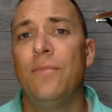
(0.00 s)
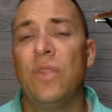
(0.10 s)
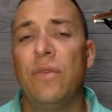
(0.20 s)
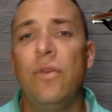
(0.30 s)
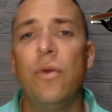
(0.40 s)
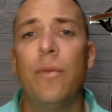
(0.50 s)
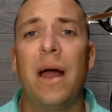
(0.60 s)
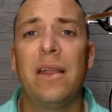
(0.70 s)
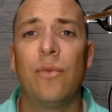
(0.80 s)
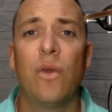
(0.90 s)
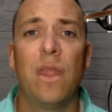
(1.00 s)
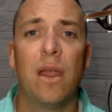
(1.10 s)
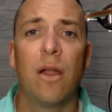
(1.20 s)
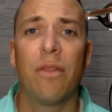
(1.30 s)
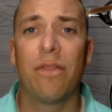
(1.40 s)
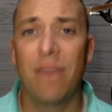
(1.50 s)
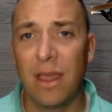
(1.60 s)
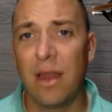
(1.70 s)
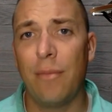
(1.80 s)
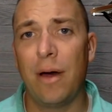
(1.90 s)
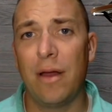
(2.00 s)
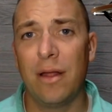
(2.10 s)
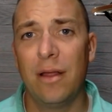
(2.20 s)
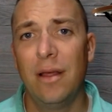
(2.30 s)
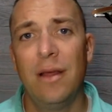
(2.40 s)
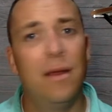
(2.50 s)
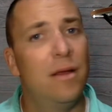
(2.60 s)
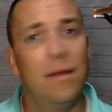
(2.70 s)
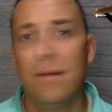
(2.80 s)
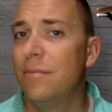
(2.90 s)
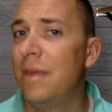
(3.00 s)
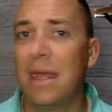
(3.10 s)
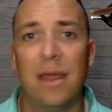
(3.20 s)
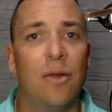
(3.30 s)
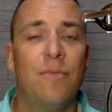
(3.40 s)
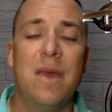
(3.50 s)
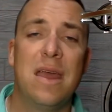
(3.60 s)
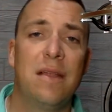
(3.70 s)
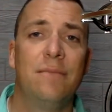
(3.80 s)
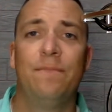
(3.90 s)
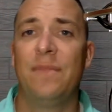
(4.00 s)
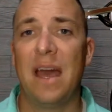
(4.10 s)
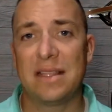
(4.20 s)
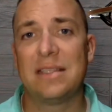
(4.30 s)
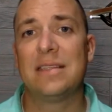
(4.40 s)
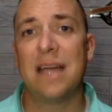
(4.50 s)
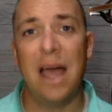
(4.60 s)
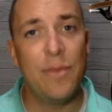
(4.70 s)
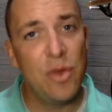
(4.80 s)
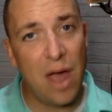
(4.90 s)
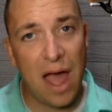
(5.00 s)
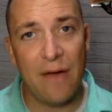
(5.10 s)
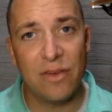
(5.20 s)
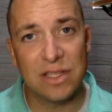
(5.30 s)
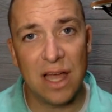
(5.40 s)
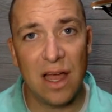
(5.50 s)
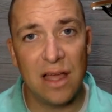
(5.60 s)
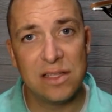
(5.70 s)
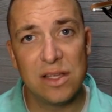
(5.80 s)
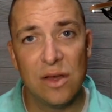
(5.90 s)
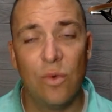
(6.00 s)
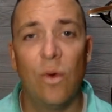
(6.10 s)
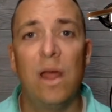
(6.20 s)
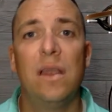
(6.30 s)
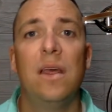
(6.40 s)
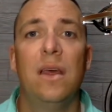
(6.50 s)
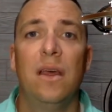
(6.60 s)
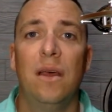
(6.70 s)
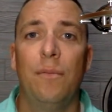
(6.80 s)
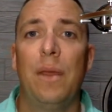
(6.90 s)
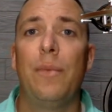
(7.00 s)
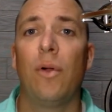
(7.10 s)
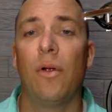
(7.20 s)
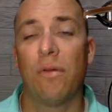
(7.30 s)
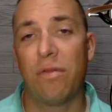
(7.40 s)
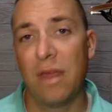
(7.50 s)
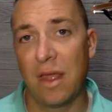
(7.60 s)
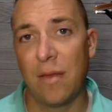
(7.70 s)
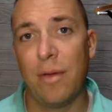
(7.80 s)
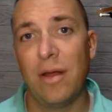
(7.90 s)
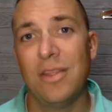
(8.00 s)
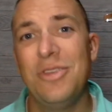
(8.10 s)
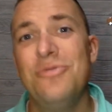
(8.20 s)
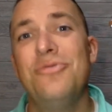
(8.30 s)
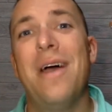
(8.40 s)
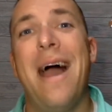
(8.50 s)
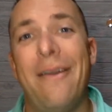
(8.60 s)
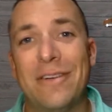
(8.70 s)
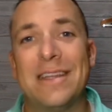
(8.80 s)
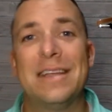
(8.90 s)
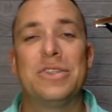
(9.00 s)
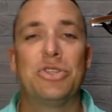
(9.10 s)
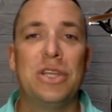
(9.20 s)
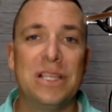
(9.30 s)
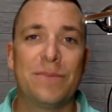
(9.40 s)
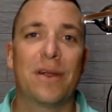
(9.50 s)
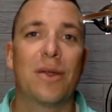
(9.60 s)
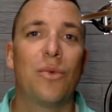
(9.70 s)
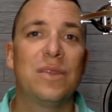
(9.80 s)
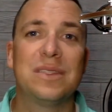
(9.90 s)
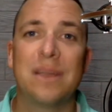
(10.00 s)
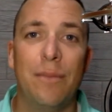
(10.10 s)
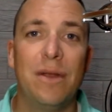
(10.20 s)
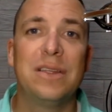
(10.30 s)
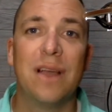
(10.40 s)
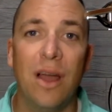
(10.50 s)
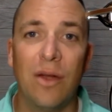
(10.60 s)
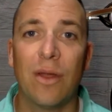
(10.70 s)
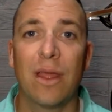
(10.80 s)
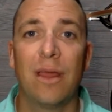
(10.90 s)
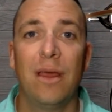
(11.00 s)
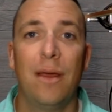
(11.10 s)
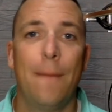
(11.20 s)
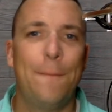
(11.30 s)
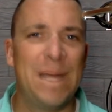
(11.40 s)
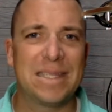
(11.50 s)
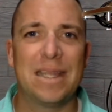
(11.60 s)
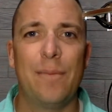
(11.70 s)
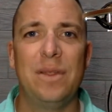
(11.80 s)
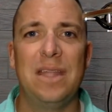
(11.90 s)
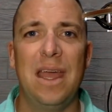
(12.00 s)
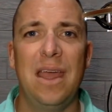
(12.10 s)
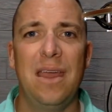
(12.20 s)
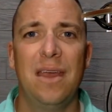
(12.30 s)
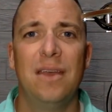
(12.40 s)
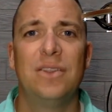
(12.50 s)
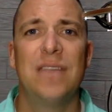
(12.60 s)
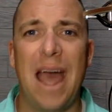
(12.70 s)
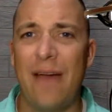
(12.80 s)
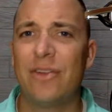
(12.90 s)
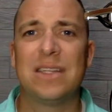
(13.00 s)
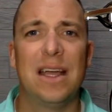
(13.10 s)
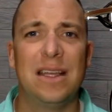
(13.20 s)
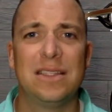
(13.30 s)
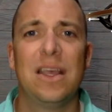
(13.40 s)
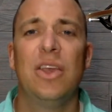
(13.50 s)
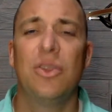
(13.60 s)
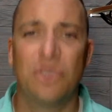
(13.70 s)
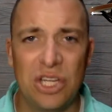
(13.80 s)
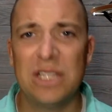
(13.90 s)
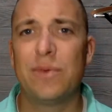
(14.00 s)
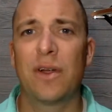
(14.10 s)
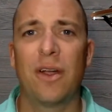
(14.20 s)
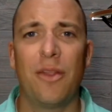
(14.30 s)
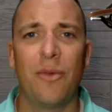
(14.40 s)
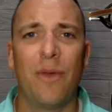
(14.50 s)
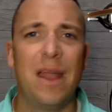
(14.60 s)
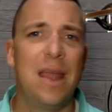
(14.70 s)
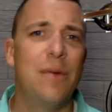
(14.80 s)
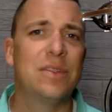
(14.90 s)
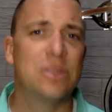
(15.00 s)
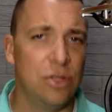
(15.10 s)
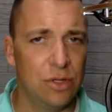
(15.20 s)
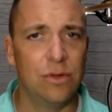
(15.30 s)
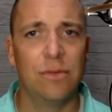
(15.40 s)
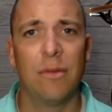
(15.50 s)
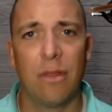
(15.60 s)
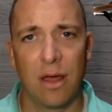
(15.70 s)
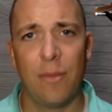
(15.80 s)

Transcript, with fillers: If you remind them when they are thinking about it, man, oh man, that's the time you advertise when people are thinking about it. You advertise a cheeseburger when somebody's hungry. Best time of day to advertise your cheeseburger on the radio is noon. Think